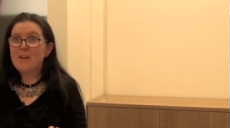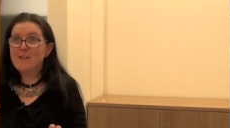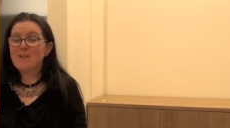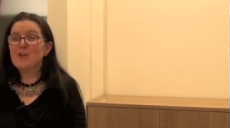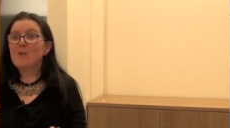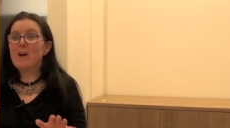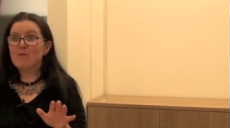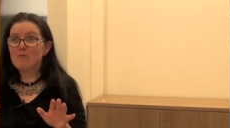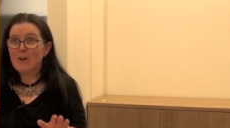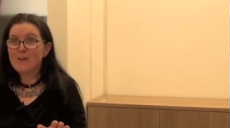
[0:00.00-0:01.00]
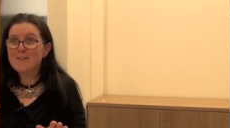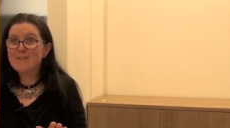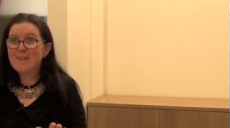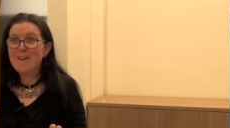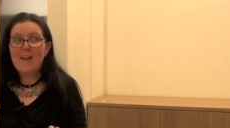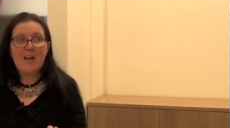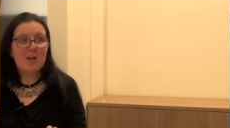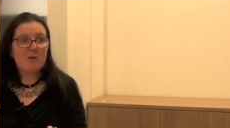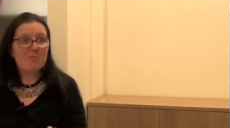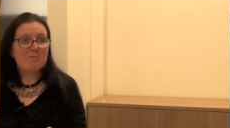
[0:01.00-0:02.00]
means that you have rights,
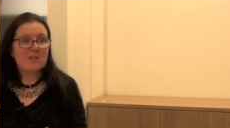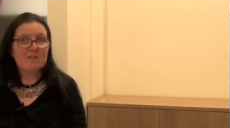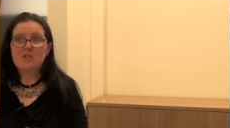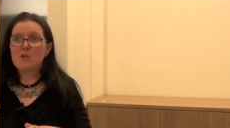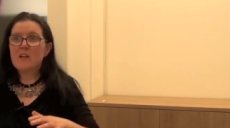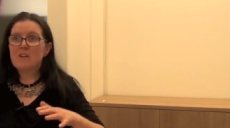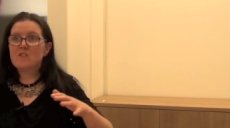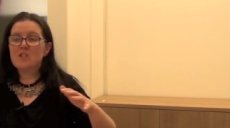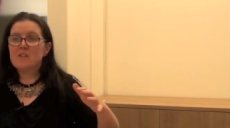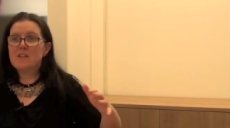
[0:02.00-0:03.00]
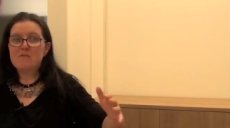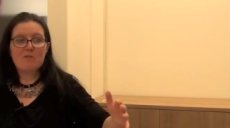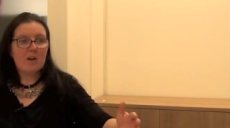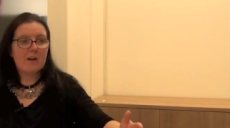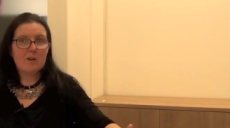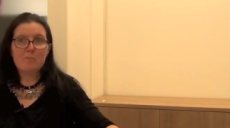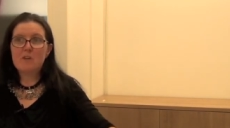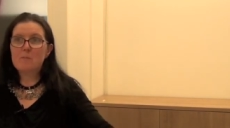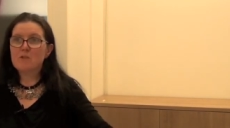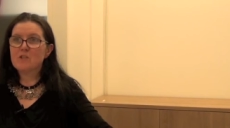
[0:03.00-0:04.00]
um, that you don't have to rely on
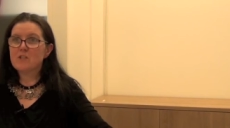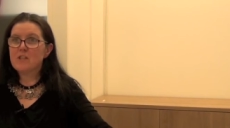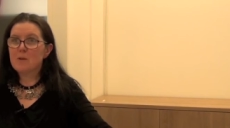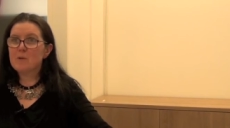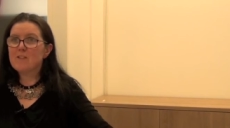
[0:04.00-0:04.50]
people to, to help you.